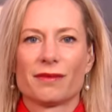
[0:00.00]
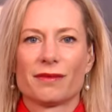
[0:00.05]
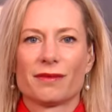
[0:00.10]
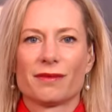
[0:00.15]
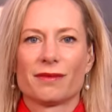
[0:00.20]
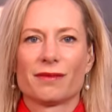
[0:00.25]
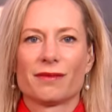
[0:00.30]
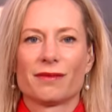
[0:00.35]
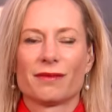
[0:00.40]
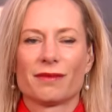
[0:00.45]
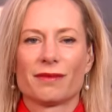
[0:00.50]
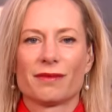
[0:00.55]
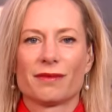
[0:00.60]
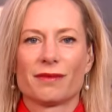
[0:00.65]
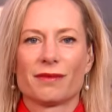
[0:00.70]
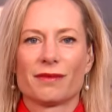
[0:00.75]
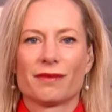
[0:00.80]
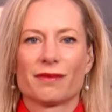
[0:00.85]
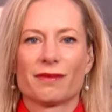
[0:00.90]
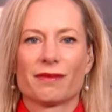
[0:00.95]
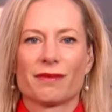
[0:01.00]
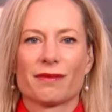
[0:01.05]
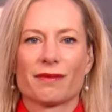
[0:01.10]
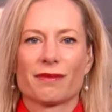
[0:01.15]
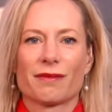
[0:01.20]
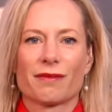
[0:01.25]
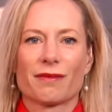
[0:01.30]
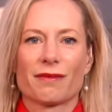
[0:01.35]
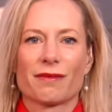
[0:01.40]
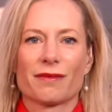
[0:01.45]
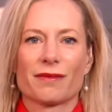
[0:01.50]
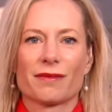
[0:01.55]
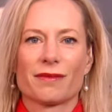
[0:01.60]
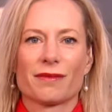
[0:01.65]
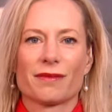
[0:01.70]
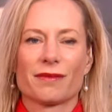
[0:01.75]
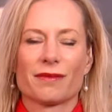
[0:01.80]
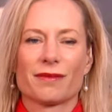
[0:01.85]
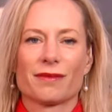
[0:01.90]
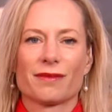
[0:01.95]

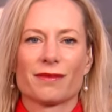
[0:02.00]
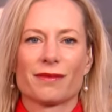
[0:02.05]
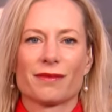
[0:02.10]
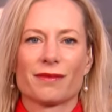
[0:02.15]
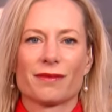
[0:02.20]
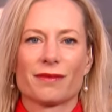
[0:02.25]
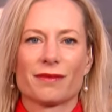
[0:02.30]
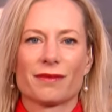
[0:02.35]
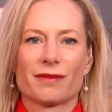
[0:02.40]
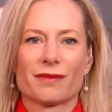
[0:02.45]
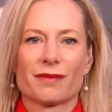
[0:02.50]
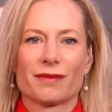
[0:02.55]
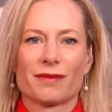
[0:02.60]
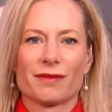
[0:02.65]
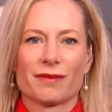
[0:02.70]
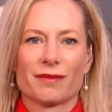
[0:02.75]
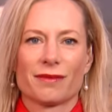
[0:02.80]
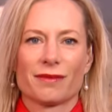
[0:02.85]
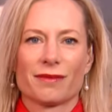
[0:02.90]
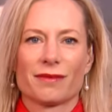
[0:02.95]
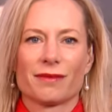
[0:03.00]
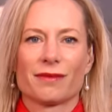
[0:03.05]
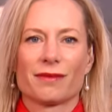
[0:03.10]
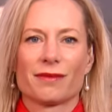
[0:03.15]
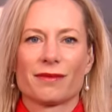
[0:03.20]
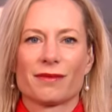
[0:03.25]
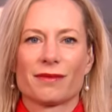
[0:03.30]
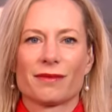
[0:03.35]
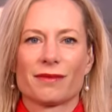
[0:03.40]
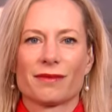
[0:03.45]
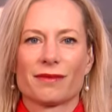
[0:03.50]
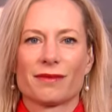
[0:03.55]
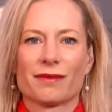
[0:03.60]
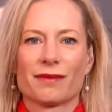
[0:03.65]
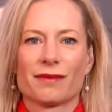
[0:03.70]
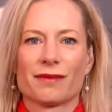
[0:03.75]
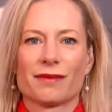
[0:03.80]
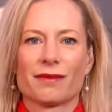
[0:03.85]
The person shown says nothing.